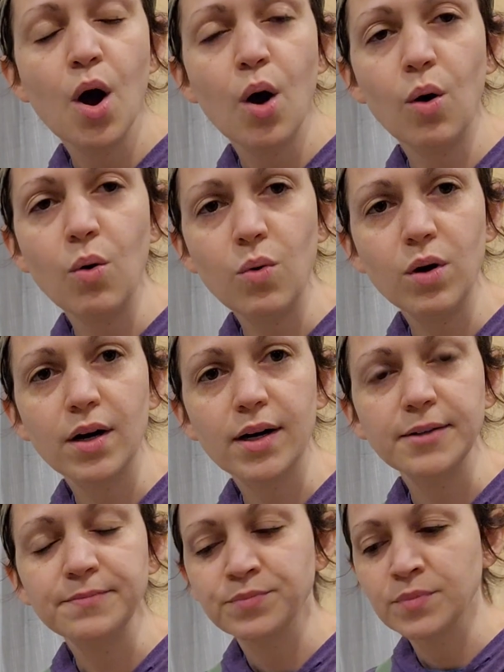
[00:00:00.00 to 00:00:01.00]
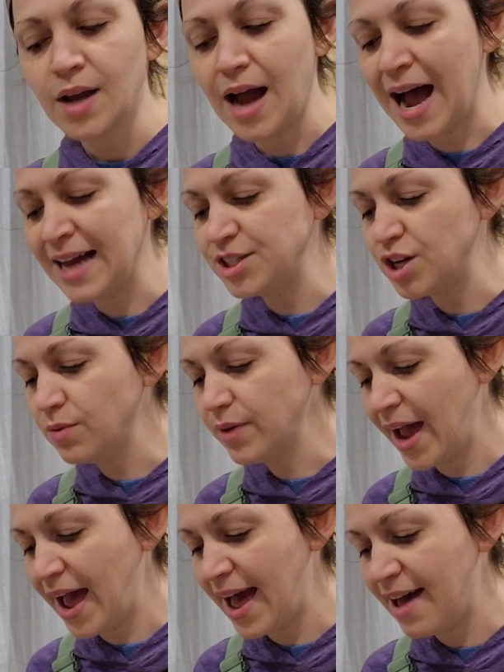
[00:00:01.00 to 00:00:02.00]
Or I don't
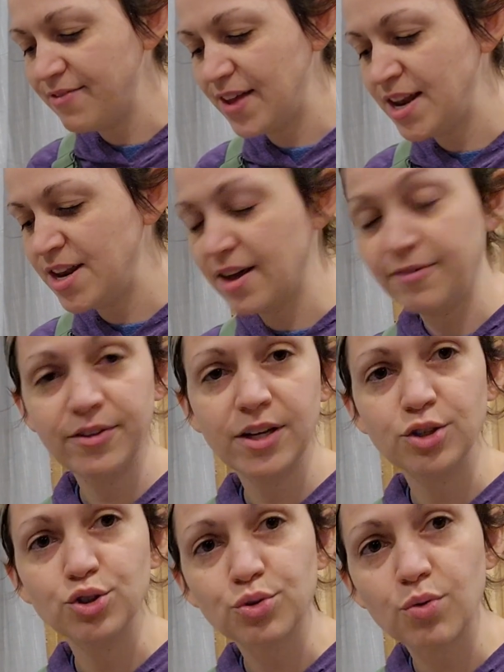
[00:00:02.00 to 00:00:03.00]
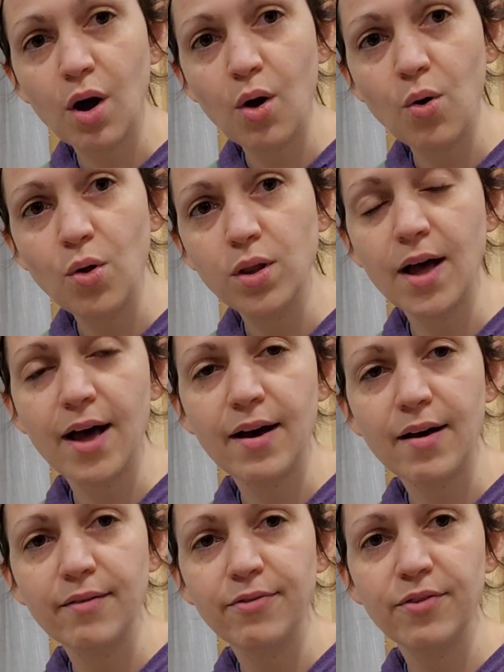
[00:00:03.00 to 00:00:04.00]
have enough control
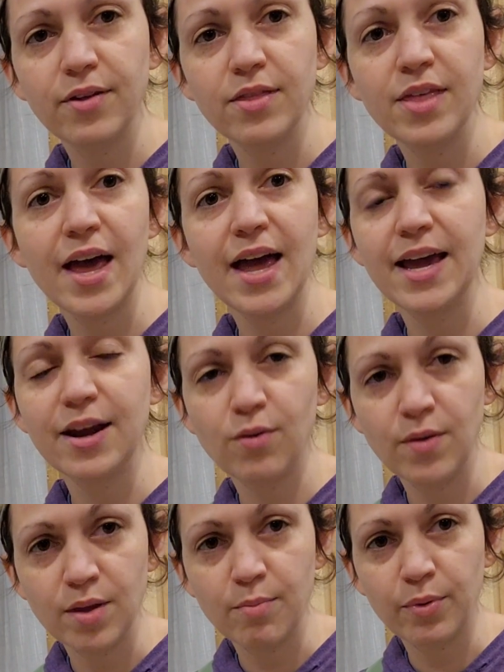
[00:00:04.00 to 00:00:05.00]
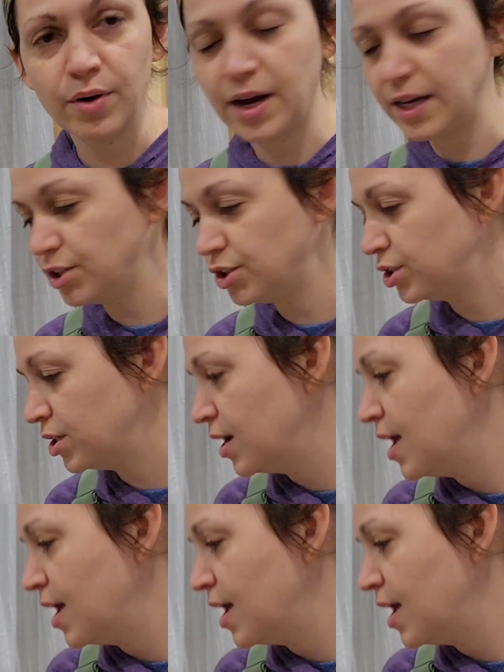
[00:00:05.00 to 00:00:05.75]
of the hair in the brush.